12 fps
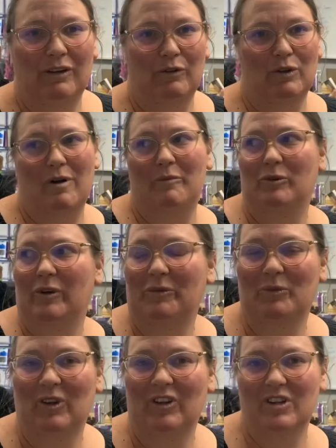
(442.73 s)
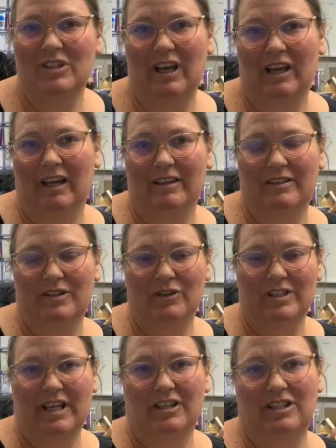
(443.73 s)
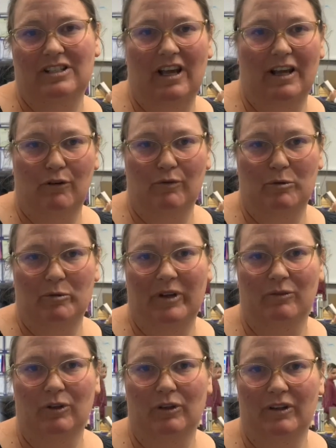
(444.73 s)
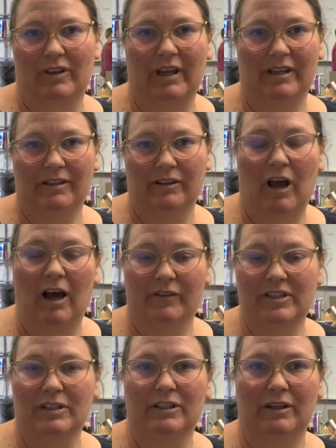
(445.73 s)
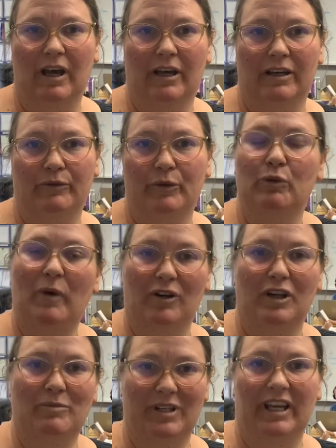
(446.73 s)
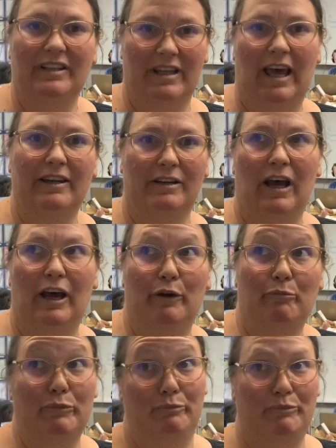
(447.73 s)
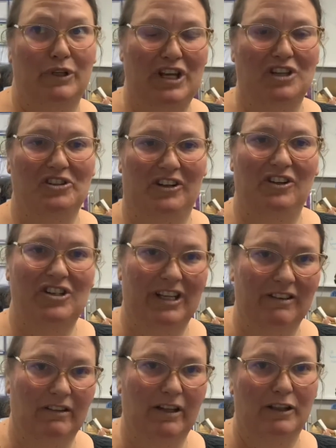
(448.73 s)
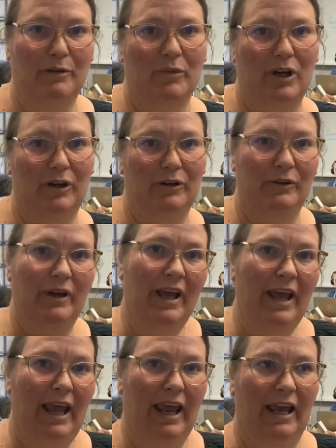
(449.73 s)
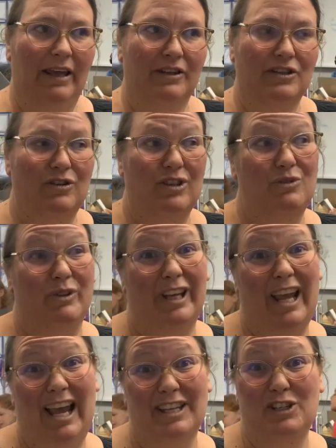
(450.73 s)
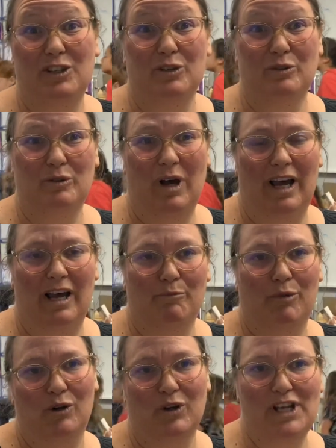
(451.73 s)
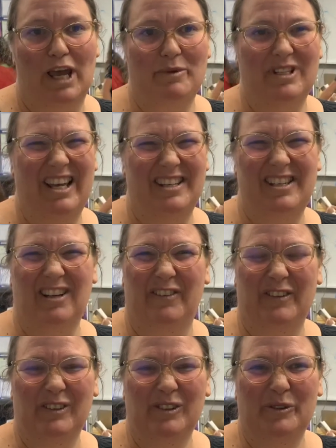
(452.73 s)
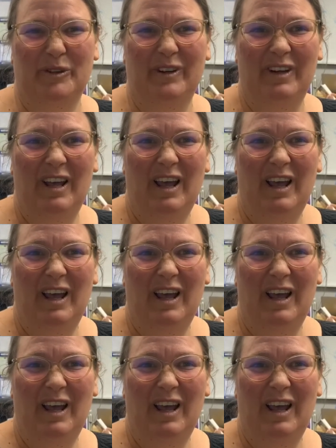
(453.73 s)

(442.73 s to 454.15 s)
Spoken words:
Over the rubber band rollers, students had to design a rubber band roller that obviously you wound up to get that potential energy and then let them go. And the students really had to prototype and test it on their own.